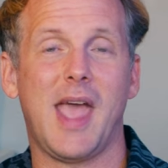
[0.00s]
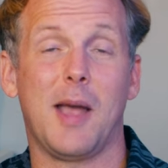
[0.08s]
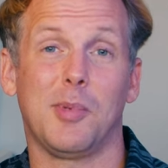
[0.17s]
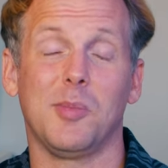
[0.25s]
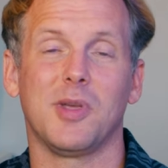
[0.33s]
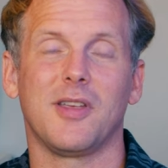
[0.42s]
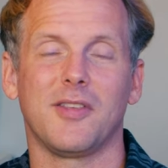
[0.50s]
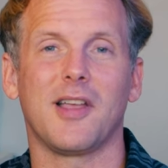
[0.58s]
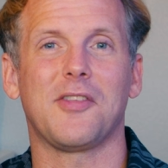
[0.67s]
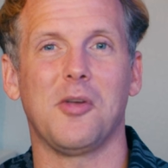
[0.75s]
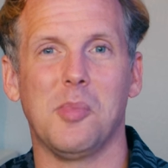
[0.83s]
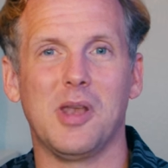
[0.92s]
happy because
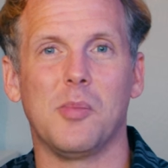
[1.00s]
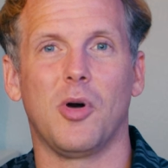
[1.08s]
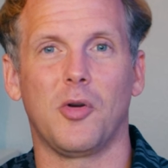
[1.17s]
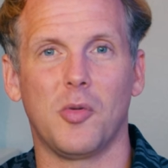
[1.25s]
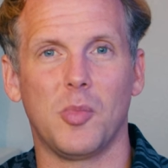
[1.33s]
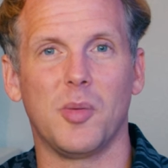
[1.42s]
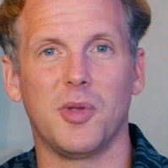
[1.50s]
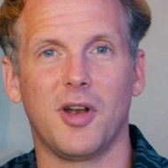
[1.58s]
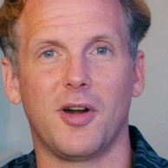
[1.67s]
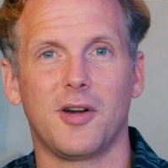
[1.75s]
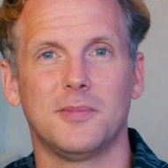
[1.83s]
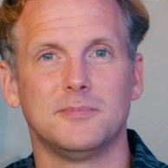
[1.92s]
that's how many ballroom women
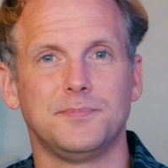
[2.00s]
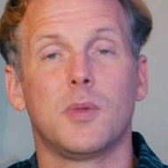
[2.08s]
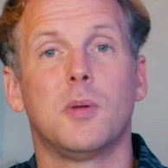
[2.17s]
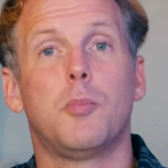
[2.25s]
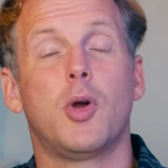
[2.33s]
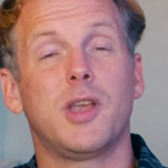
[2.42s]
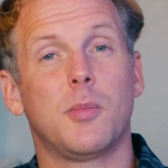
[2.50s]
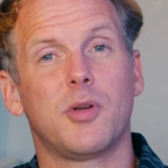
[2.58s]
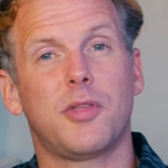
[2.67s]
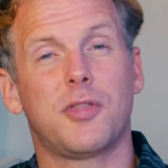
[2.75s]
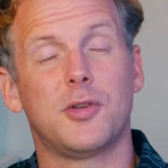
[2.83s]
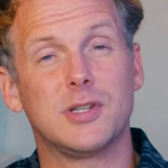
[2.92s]
are. Point number
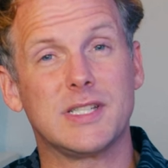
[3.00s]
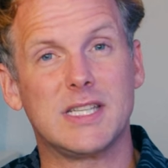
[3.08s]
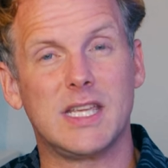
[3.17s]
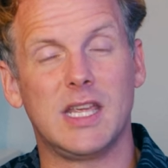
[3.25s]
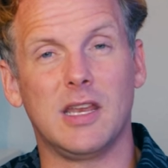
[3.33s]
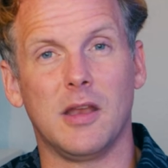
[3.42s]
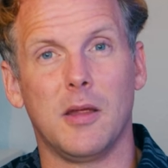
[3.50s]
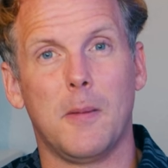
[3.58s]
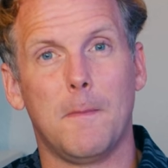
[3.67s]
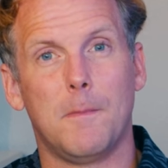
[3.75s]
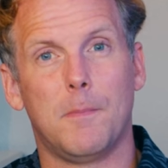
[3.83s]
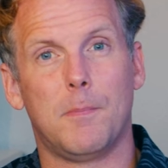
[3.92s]
13
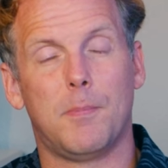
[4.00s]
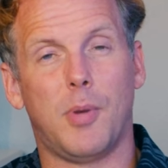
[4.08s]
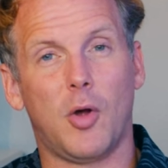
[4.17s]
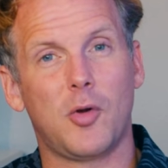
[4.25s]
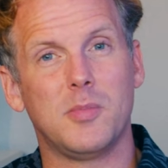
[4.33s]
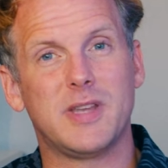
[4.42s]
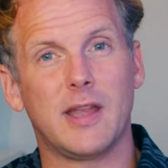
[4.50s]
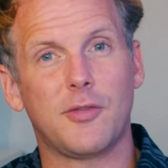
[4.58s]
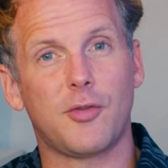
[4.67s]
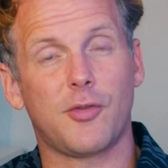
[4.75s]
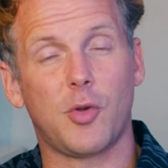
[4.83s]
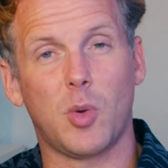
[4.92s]
ballroom
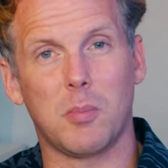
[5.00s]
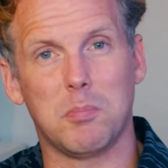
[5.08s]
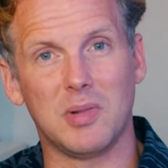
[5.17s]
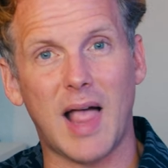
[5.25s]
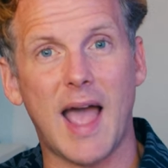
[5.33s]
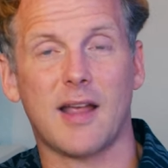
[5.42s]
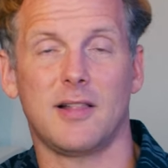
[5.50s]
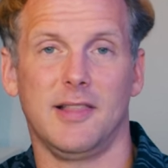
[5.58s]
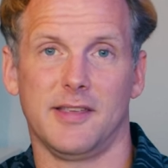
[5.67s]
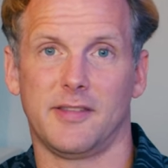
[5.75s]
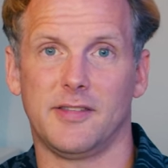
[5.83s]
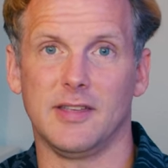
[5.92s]
dancers who are
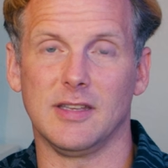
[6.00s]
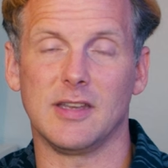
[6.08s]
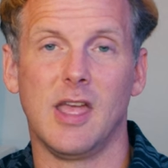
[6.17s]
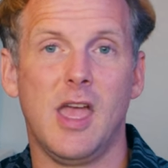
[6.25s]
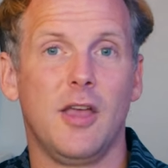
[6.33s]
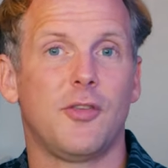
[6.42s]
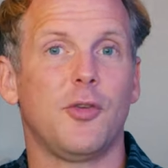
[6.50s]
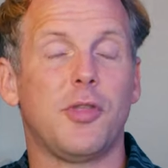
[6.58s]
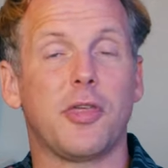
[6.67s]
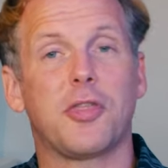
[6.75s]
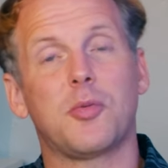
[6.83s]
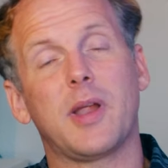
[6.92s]
blacklisted. So
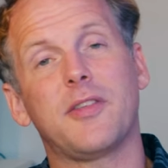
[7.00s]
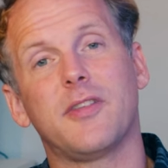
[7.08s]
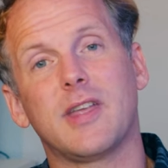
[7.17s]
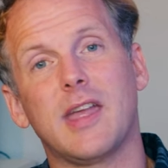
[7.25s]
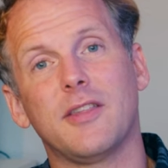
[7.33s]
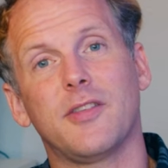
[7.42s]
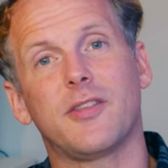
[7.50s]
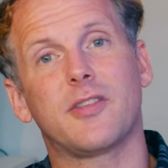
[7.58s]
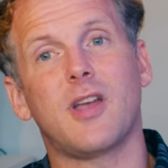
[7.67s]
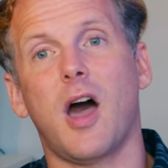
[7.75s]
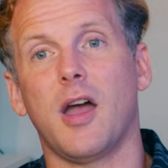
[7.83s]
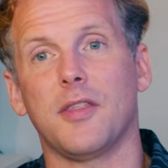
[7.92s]
the threats against
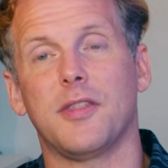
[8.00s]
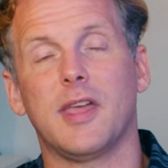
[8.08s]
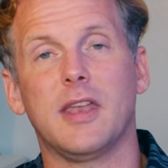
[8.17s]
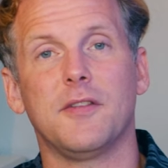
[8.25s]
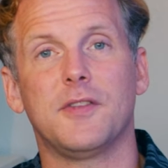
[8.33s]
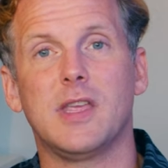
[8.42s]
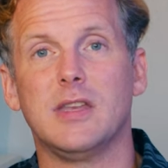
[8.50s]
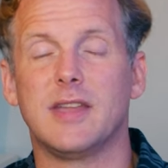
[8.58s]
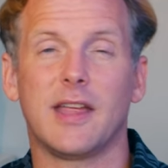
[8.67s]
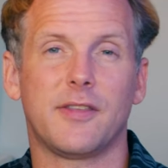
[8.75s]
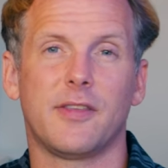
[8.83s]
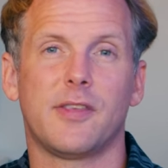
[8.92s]
Scott that if he
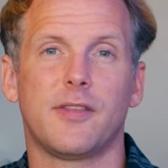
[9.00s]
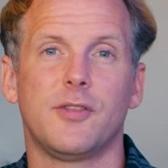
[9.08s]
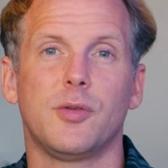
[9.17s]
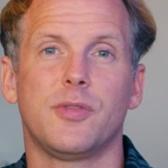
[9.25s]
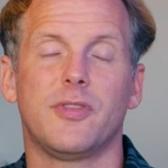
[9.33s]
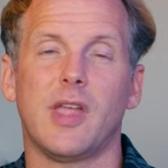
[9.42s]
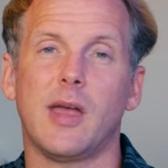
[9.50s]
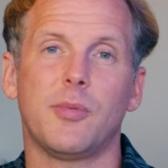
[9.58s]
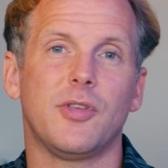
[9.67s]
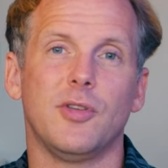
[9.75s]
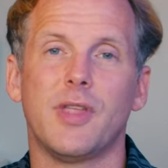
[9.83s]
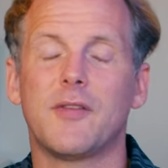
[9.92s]
dances his new
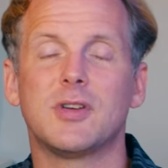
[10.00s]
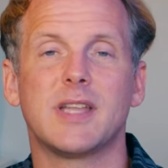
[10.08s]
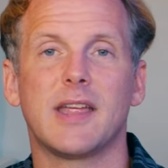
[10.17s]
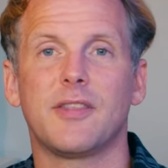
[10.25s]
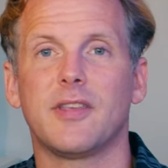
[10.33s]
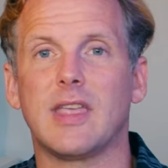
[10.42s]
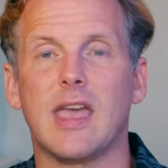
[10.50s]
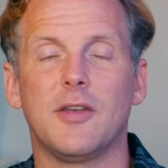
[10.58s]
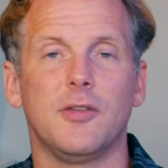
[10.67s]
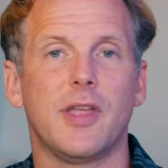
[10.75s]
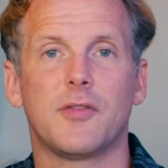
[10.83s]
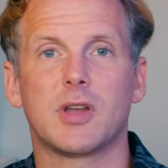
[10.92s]
steps, he'll never dance again,
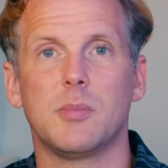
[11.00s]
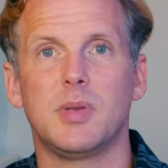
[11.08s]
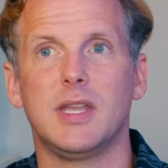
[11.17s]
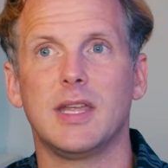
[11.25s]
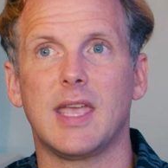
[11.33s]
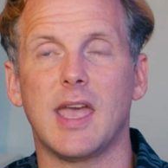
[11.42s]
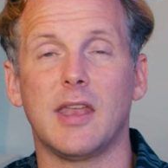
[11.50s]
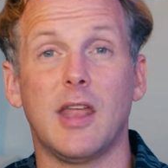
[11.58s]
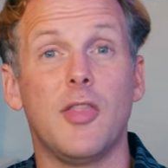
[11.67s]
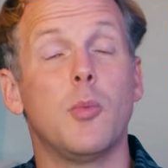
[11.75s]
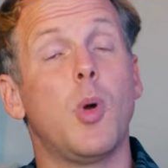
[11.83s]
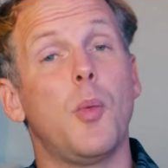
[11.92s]
he'll never compete again.
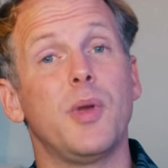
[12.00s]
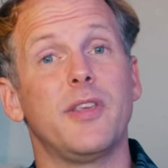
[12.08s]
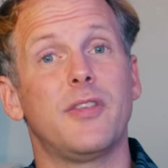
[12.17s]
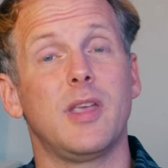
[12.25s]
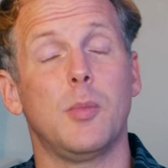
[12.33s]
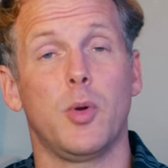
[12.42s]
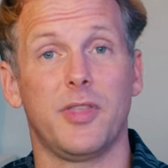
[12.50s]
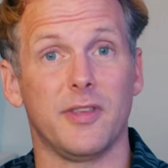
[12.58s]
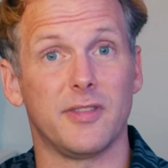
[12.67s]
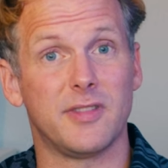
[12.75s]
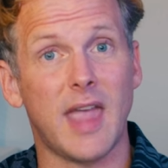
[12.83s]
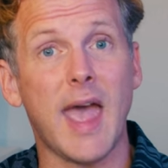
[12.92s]
And then what we see with
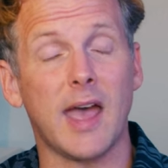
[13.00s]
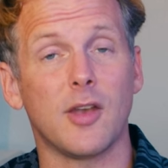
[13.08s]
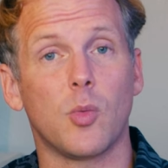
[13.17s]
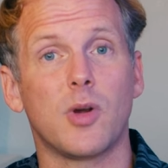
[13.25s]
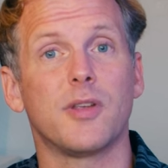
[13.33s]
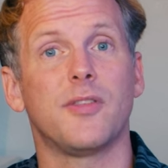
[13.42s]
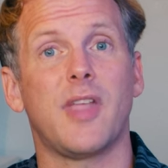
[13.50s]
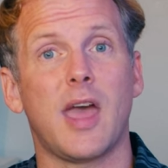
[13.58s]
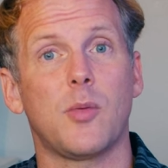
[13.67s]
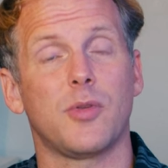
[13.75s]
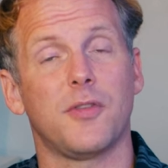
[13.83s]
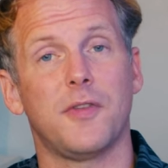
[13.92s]
his dad, where his
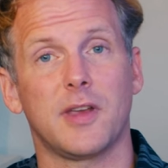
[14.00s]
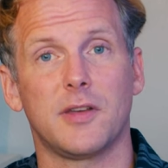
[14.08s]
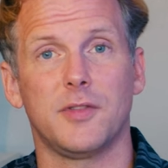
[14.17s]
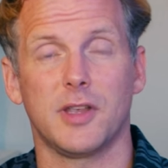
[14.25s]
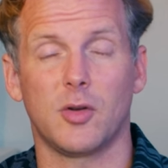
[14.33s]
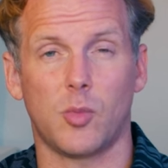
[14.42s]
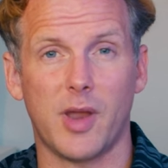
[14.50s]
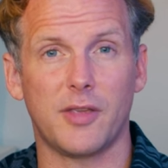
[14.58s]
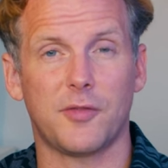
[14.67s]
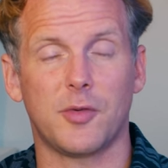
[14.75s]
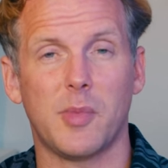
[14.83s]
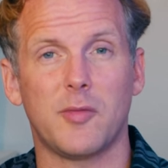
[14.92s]
dad was effectively
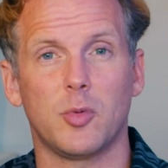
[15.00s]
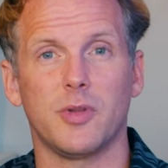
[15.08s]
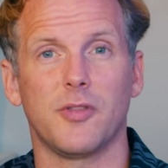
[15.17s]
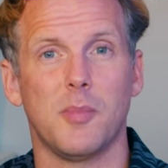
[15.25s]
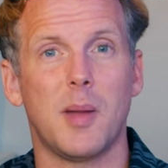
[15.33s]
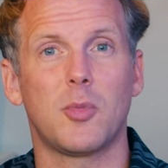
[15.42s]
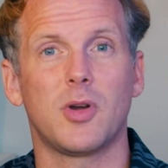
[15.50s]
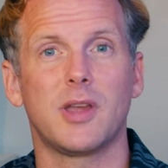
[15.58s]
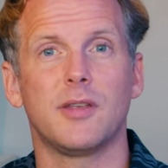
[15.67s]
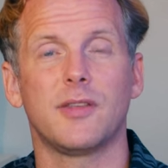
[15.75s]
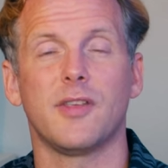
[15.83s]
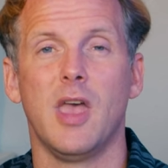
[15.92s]
erased from everyone's
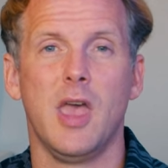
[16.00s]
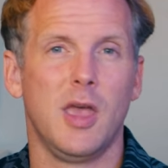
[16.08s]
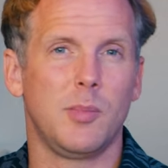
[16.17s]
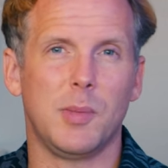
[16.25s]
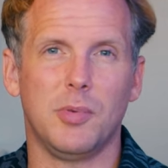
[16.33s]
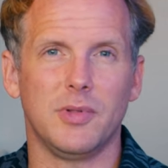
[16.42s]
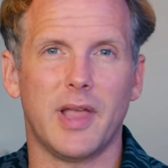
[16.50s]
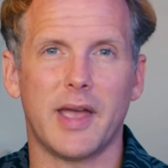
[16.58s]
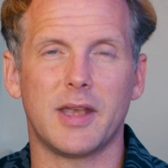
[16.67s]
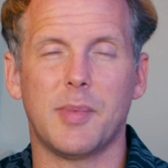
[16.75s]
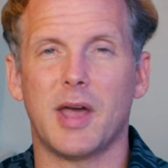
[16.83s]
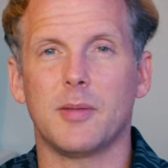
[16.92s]
memories, people
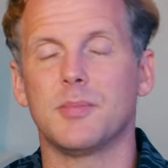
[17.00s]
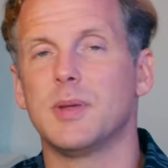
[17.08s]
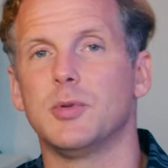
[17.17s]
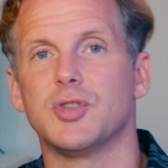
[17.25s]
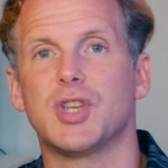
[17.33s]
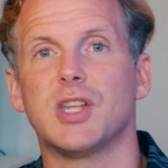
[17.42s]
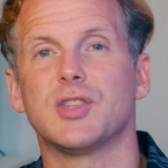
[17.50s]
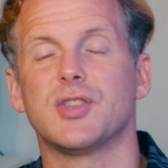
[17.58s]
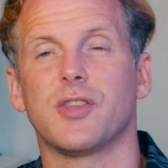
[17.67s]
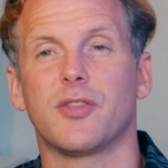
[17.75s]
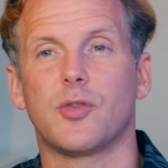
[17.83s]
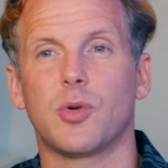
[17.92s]
lied about him, people
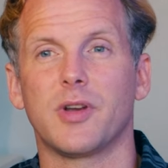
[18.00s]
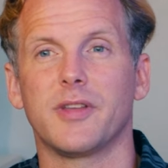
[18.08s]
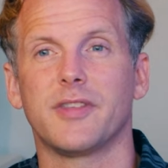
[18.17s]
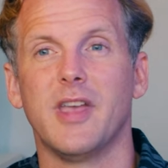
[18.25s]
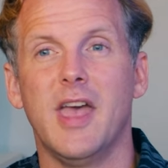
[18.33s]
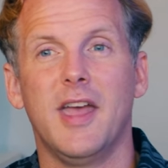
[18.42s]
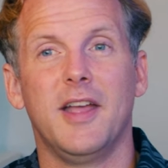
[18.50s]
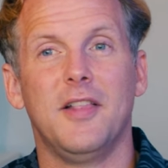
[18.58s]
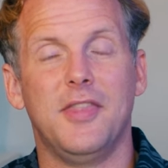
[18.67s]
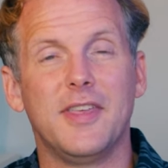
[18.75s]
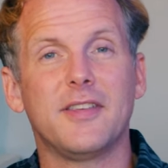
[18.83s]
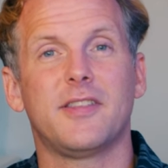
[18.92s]
changed the stories.
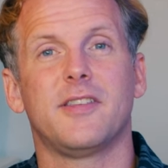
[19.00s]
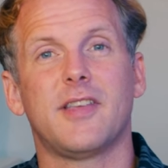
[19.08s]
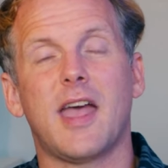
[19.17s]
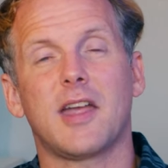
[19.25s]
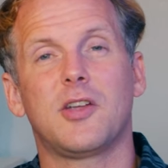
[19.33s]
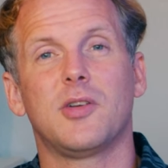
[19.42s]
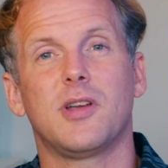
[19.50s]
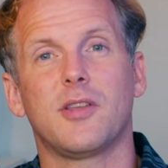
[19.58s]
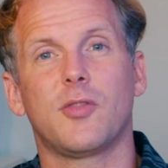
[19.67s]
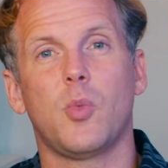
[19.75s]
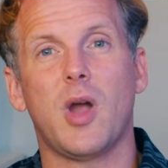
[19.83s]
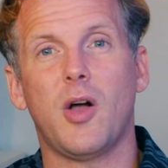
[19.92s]
This is accurate
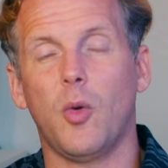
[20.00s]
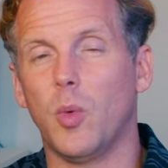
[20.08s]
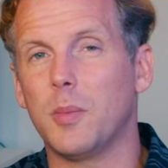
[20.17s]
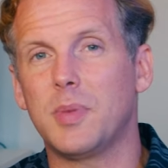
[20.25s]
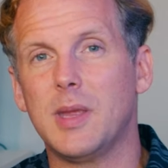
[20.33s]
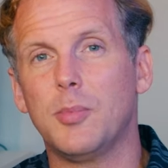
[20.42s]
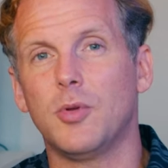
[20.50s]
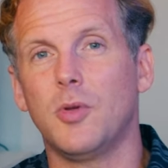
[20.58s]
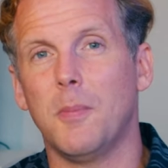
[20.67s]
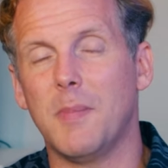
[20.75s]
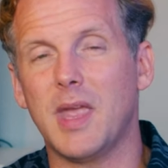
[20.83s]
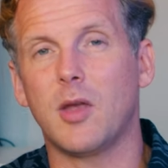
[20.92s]
as well. When
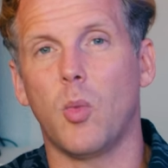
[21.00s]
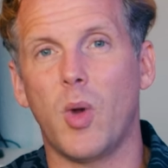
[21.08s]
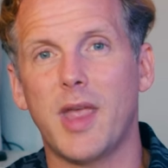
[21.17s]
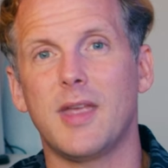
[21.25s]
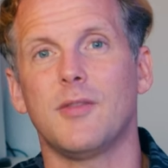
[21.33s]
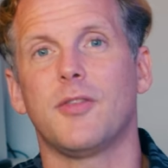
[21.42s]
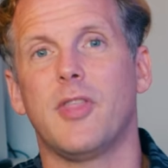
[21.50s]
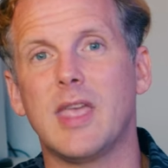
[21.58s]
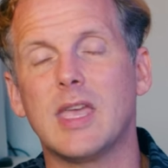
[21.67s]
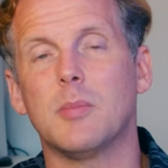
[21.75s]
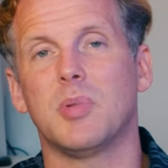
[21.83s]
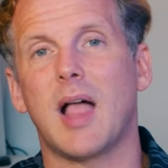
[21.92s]
people make waves, they get